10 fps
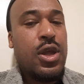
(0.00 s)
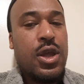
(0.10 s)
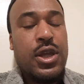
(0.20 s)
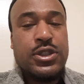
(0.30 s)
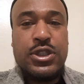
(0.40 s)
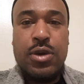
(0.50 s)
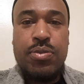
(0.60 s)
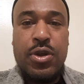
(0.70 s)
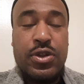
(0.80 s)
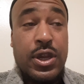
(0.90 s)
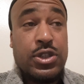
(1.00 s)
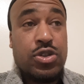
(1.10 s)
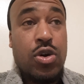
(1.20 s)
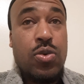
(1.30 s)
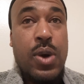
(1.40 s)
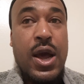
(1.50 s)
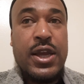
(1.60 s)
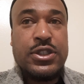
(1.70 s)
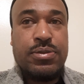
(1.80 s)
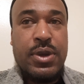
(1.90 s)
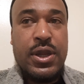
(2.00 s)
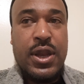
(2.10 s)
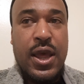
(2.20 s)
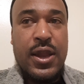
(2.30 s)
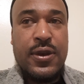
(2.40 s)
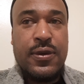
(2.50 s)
And some brother, they so wise, man, that,